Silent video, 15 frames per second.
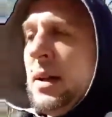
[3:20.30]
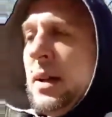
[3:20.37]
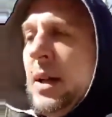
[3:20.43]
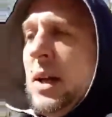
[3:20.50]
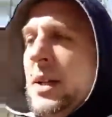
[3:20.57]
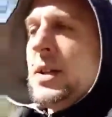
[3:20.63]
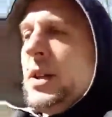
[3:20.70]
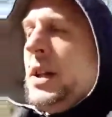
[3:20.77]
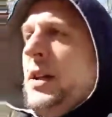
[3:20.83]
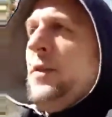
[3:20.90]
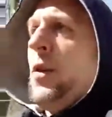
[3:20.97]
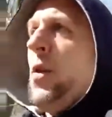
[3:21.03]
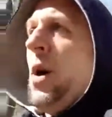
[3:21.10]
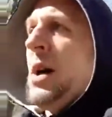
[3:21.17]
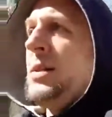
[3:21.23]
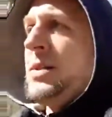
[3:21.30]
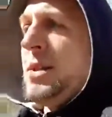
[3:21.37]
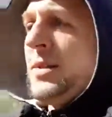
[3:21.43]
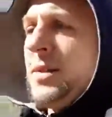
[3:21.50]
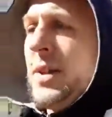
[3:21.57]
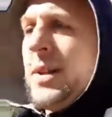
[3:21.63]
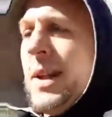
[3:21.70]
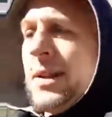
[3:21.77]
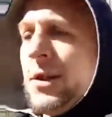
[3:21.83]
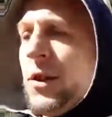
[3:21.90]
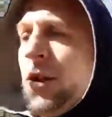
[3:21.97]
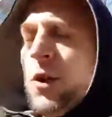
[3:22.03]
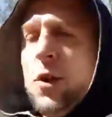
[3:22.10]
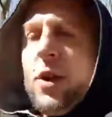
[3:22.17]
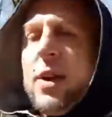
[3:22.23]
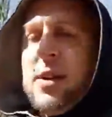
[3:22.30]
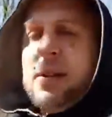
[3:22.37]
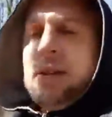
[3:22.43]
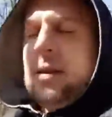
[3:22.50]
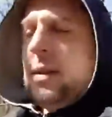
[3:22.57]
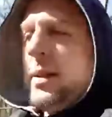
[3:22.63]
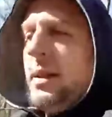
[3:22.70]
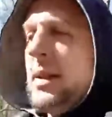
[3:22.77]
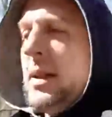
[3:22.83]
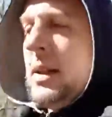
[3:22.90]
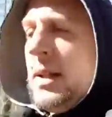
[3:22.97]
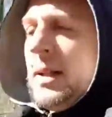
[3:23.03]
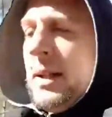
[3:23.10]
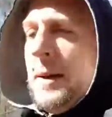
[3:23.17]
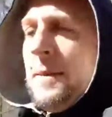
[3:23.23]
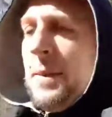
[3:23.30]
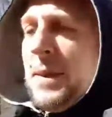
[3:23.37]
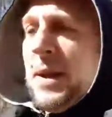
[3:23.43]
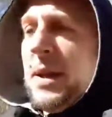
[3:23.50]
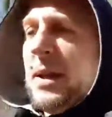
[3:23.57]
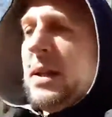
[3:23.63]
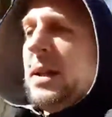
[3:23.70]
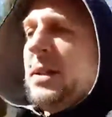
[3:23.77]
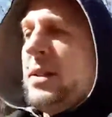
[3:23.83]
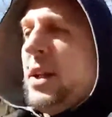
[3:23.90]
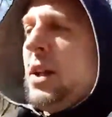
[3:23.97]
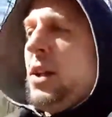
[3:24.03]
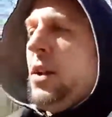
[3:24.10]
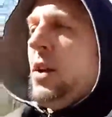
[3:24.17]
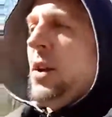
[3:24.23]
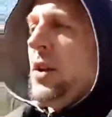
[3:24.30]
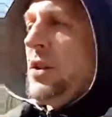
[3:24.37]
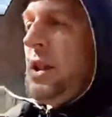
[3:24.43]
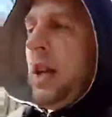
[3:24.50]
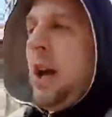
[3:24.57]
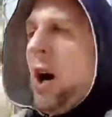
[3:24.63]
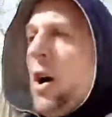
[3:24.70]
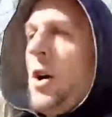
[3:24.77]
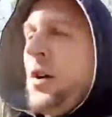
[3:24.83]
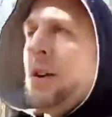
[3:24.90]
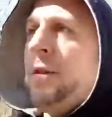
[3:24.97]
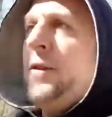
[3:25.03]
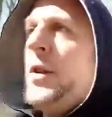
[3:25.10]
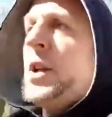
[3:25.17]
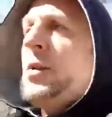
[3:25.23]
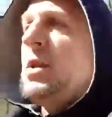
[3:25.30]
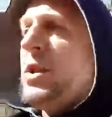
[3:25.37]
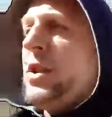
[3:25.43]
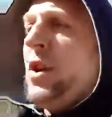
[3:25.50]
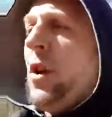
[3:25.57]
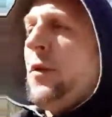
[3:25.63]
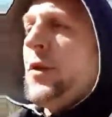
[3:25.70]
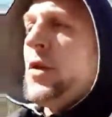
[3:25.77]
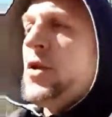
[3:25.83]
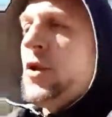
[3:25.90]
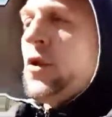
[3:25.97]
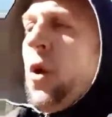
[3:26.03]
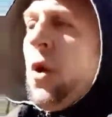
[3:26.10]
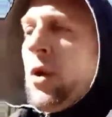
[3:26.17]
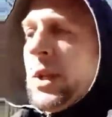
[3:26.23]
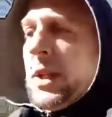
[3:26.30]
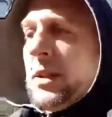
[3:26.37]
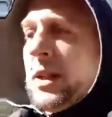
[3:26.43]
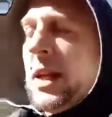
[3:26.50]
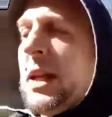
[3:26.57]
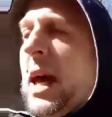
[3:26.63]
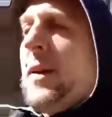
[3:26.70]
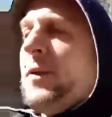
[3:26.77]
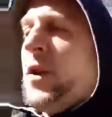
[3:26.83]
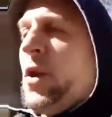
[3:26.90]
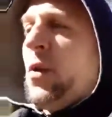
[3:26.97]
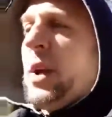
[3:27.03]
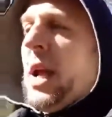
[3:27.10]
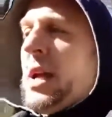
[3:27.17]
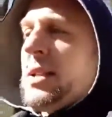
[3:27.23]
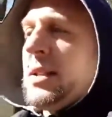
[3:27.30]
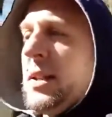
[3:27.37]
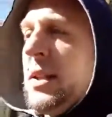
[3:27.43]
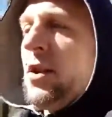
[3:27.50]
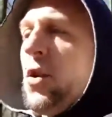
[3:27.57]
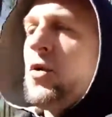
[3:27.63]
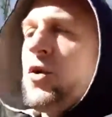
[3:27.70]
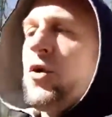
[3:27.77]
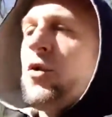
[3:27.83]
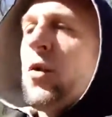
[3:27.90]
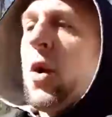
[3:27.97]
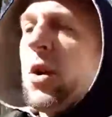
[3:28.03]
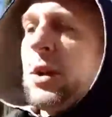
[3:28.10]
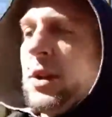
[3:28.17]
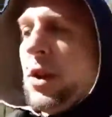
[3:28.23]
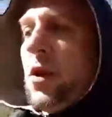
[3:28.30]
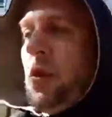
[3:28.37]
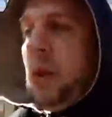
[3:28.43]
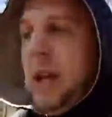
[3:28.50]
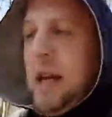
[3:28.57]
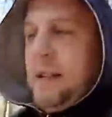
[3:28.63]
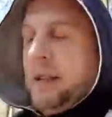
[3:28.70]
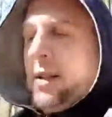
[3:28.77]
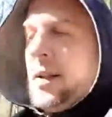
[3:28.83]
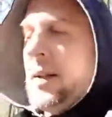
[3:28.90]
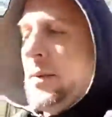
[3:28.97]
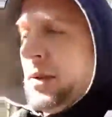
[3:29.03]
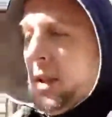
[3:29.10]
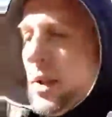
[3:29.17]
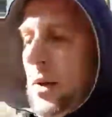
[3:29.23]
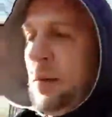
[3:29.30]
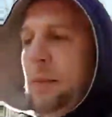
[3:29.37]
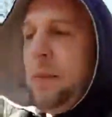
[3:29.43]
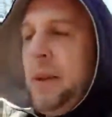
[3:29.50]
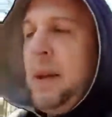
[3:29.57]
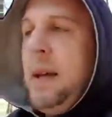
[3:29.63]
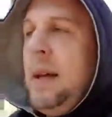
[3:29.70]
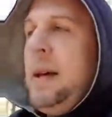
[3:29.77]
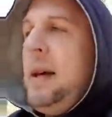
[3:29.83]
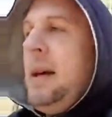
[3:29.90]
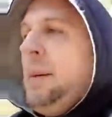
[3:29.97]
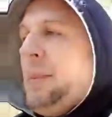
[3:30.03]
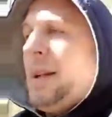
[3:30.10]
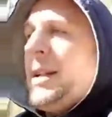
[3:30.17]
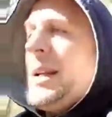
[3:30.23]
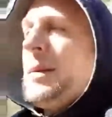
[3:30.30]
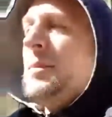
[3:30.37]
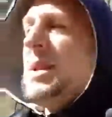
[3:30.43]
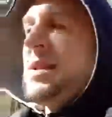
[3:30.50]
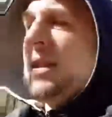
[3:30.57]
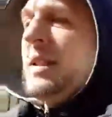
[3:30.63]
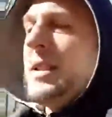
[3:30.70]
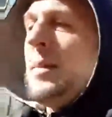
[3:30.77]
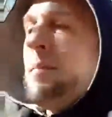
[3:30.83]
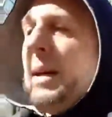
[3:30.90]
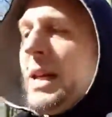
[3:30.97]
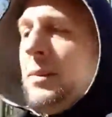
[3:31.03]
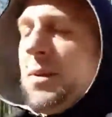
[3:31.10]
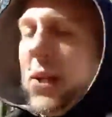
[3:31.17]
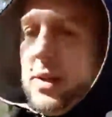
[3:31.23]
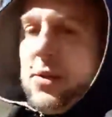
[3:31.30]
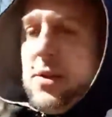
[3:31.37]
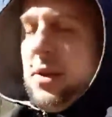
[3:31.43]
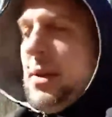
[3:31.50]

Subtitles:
The evil ones, they're not curious. They are on a frequency of controlling. They have curiosity, controlling curiosity, but they're missing the big picture,